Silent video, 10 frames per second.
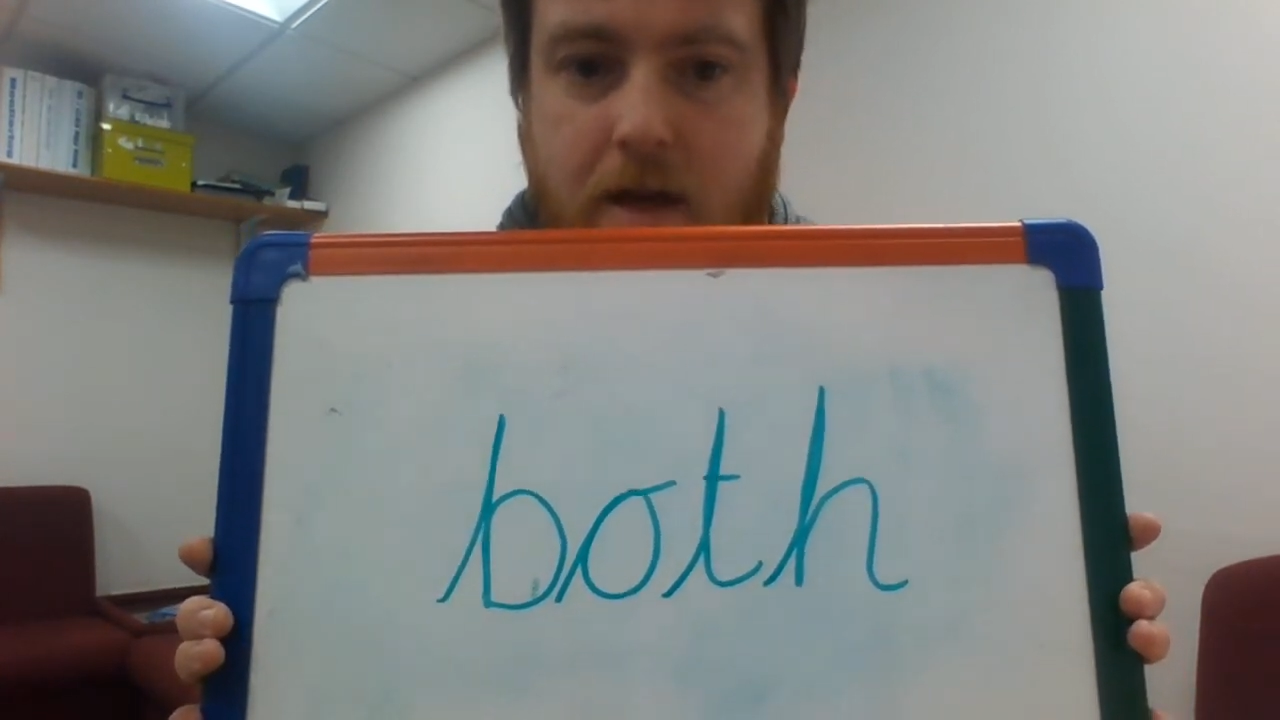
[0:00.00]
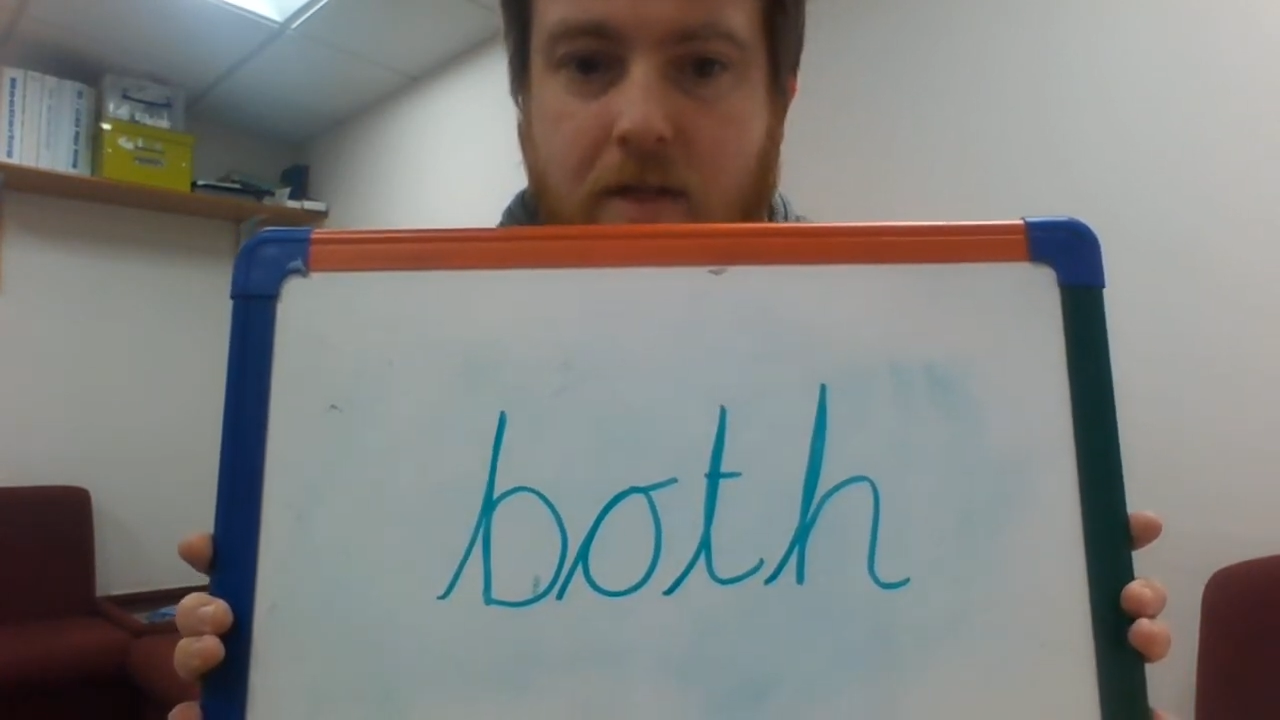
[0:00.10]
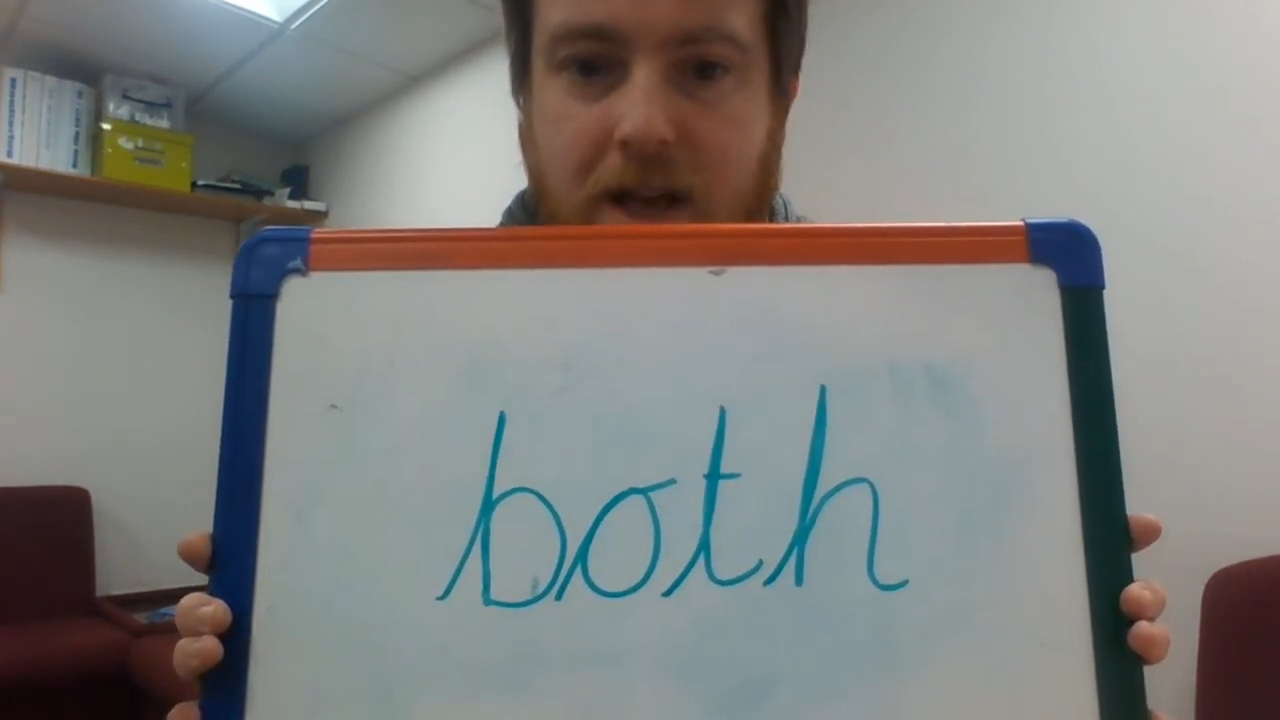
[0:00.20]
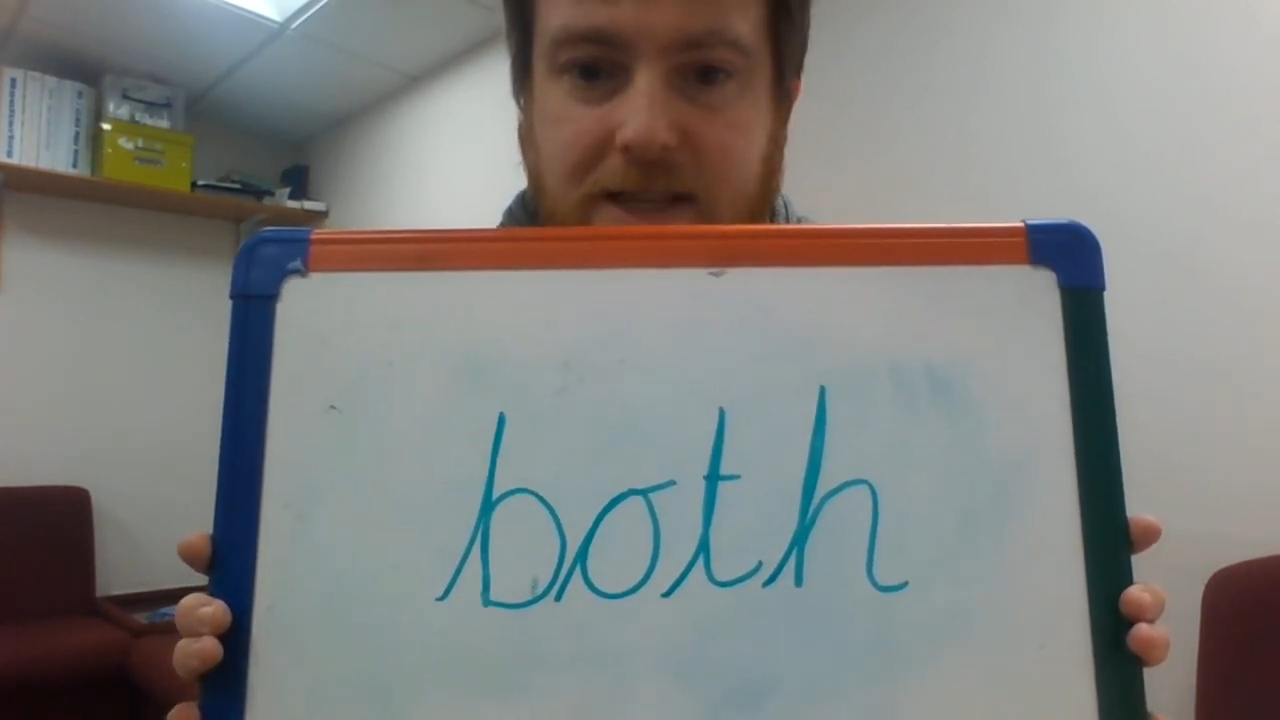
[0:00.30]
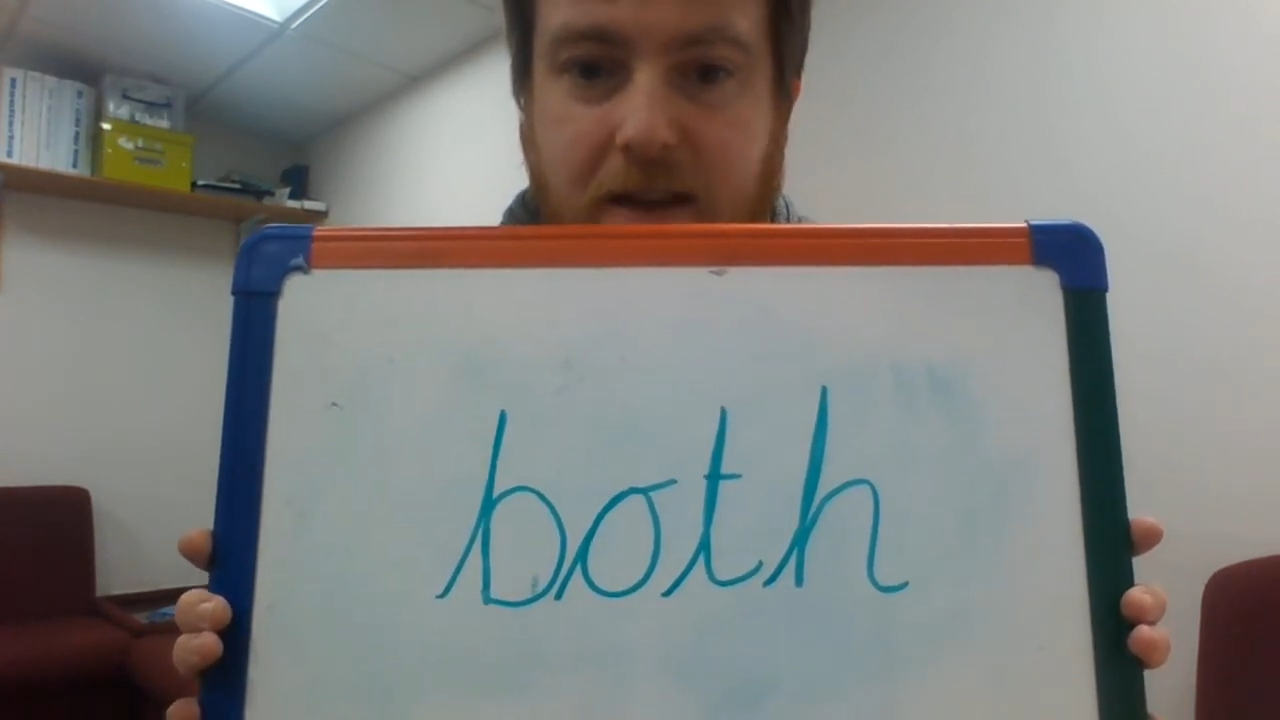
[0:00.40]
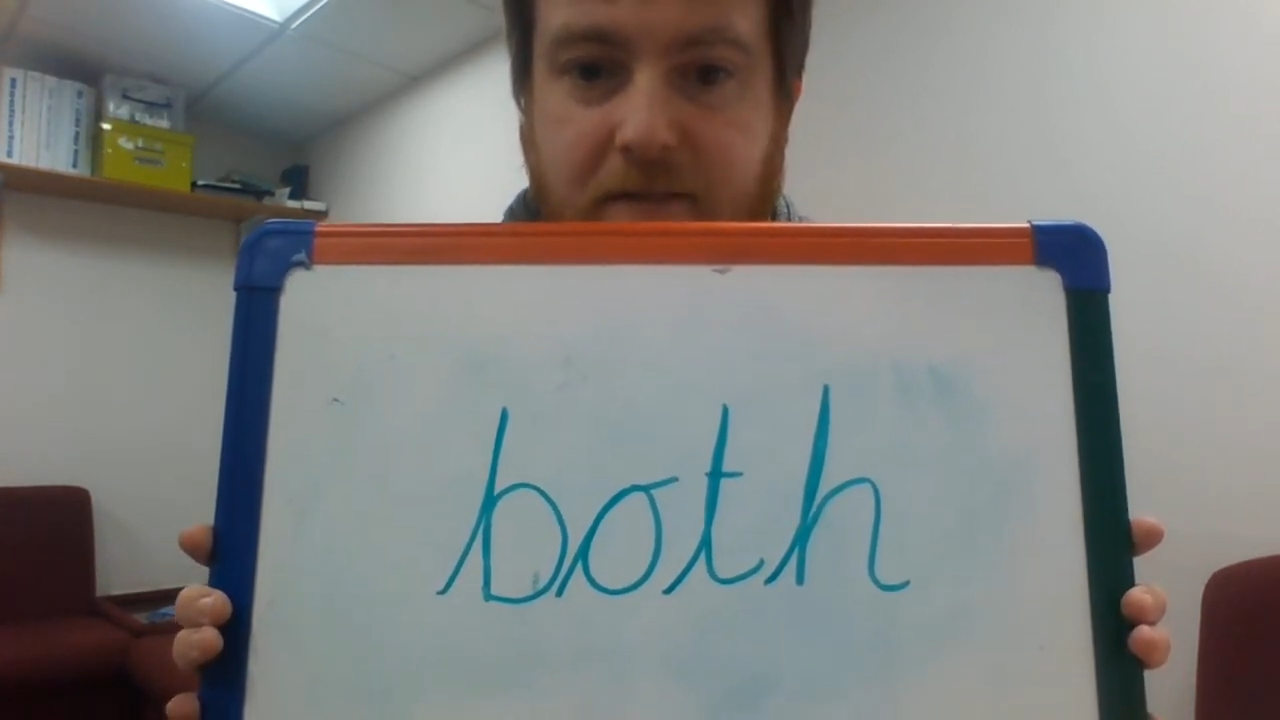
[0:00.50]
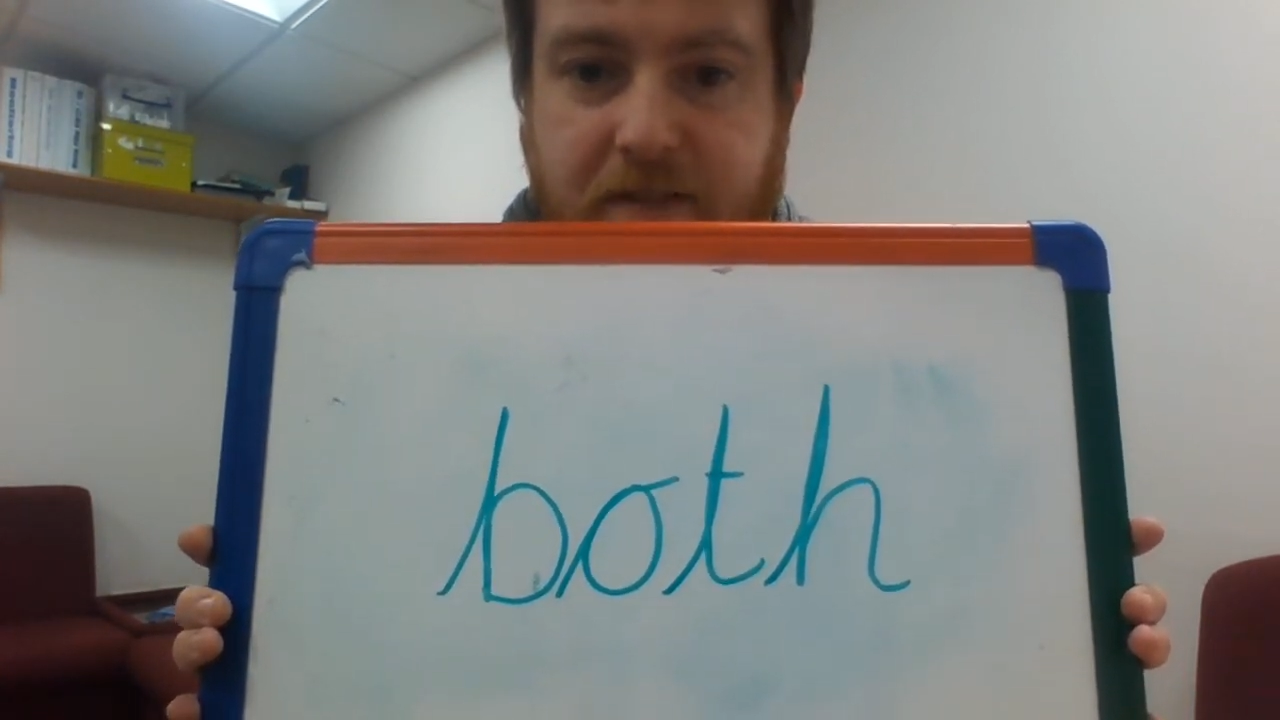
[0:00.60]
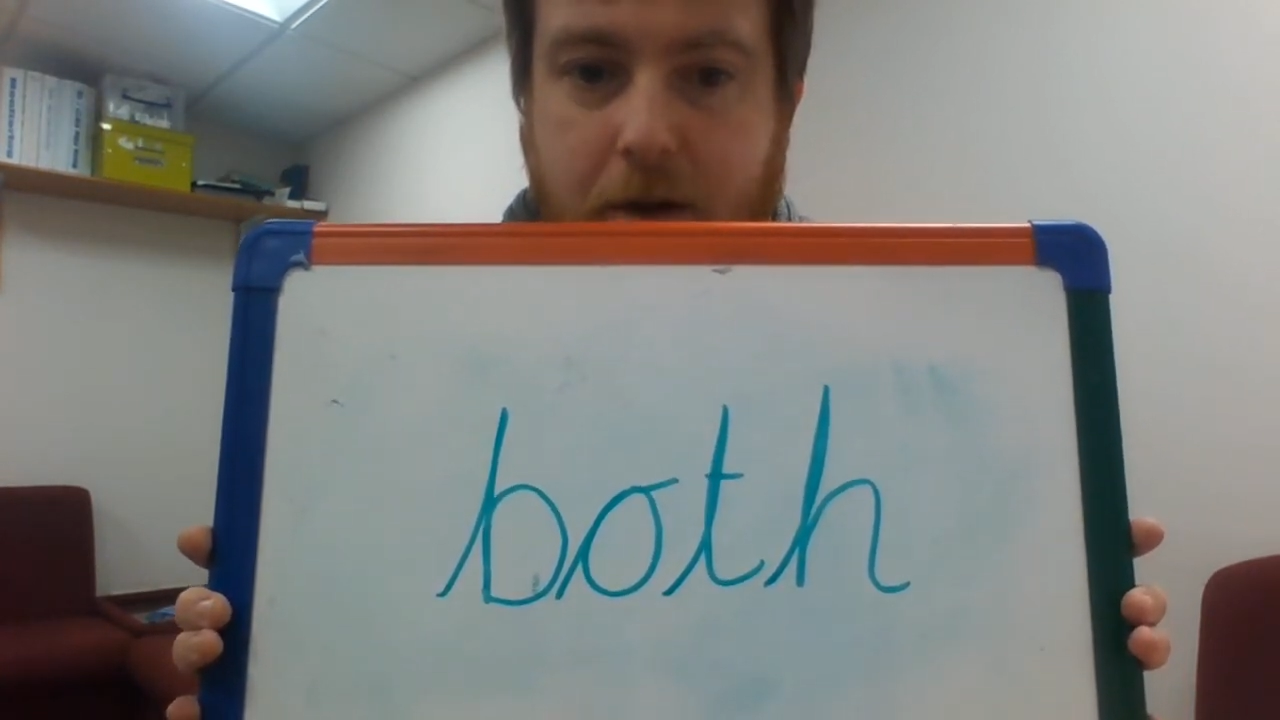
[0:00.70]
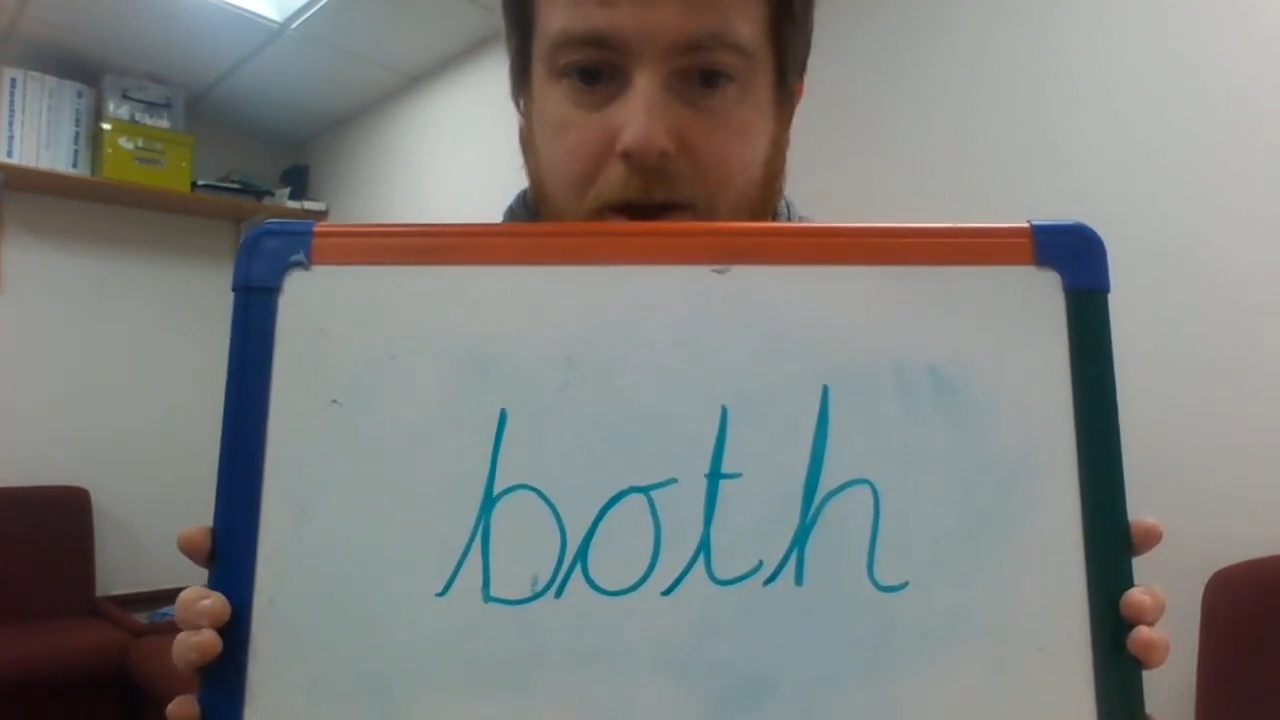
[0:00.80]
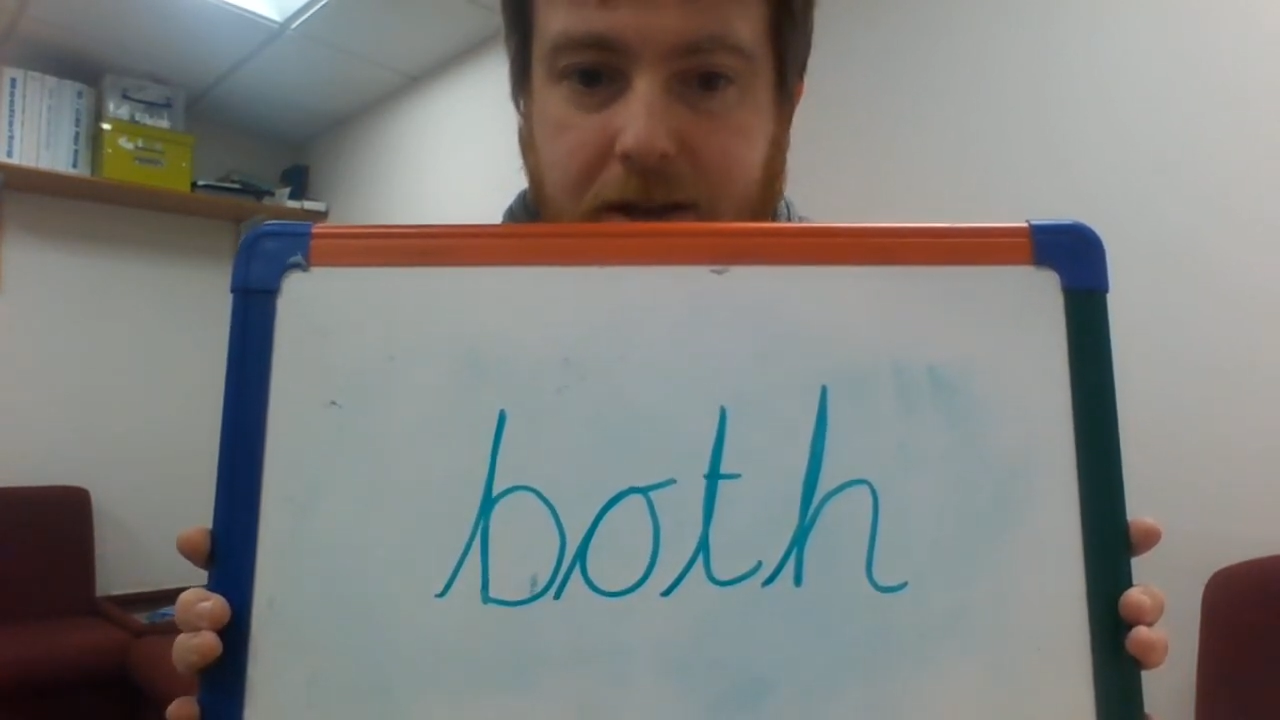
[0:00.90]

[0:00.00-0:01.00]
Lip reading: That's a very